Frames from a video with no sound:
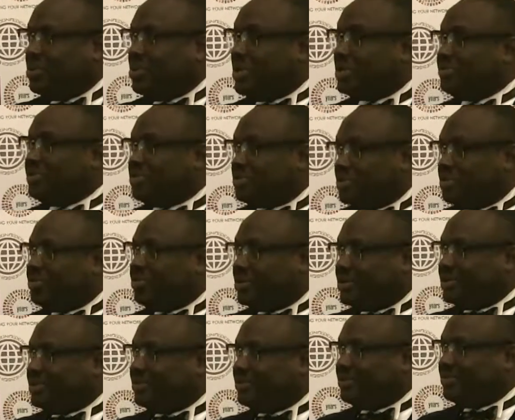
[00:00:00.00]
who has been
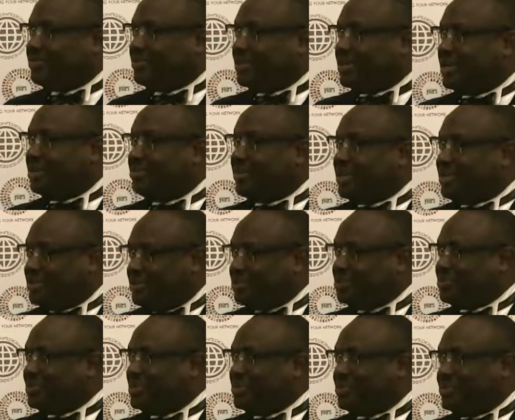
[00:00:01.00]
supportive, and my
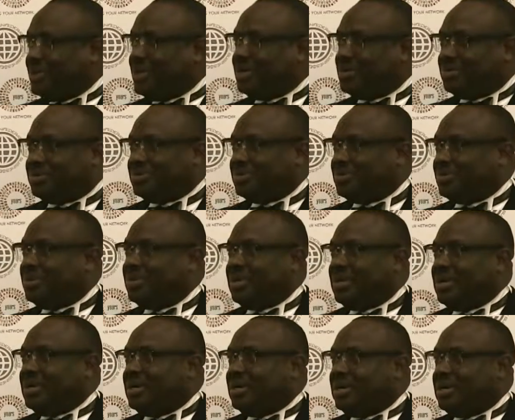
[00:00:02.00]
children, who are also
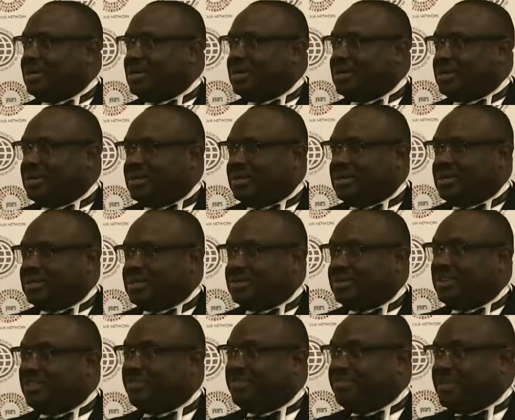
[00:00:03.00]

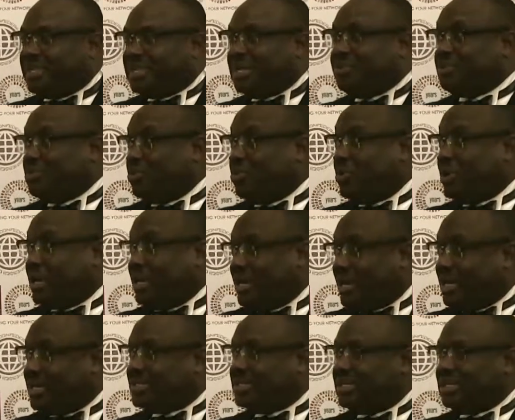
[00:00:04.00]
giving me time to work
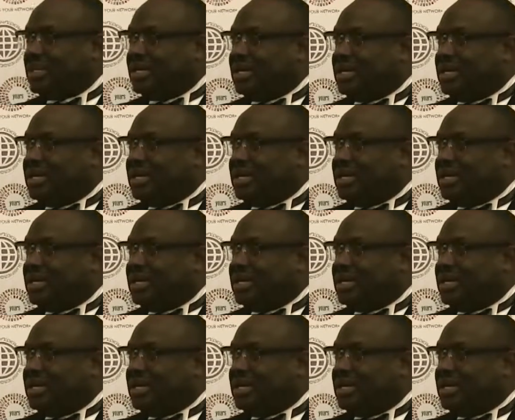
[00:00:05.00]
hard.